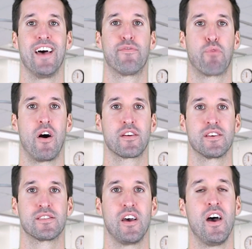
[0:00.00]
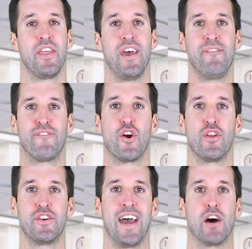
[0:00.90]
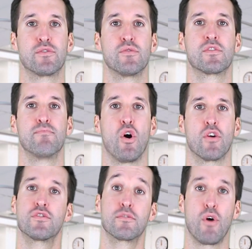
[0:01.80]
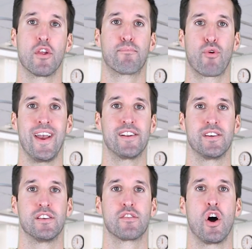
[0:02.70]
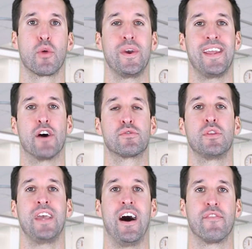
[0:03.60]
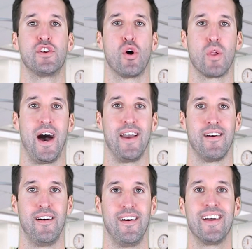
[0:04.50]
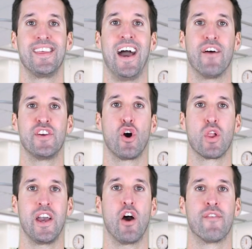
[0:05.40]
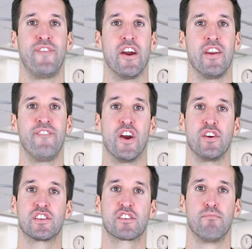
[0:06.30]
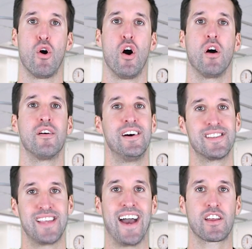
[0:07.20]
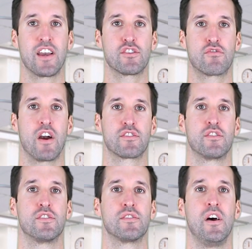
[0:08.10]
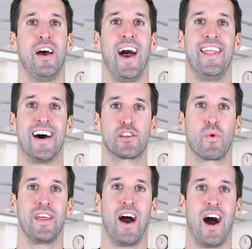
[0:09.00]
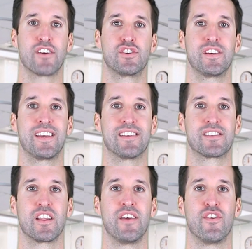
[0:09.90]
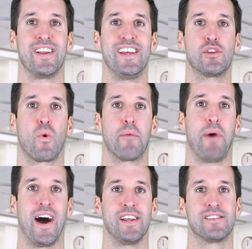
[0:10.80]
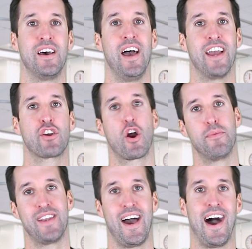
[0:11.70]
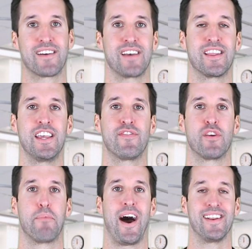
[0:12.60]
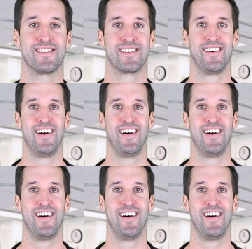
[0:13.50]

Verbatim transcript: left bronchus, then further down to smaller and smaller branches, all the way down to the alveoli. The alveoli are very, very small, sac-like structures, and that's where the oxygen gets delivered into our bodies and carbon dioxide leaves our bodies.